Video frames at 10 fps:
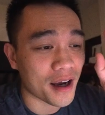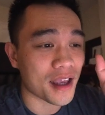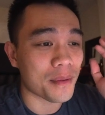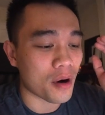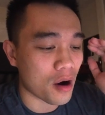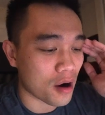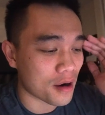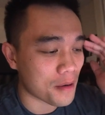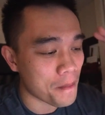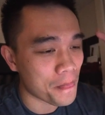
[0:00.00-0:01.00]
I am
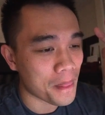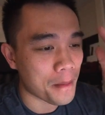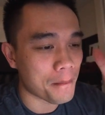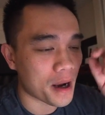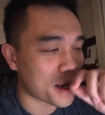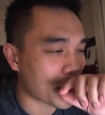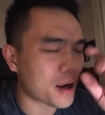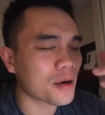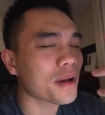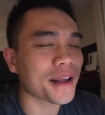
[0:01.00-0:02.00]
on my,
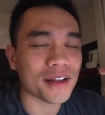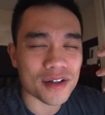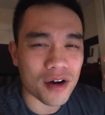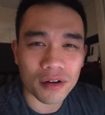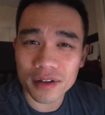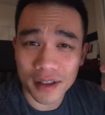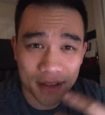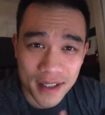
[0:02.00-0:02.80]
I don't like to call it a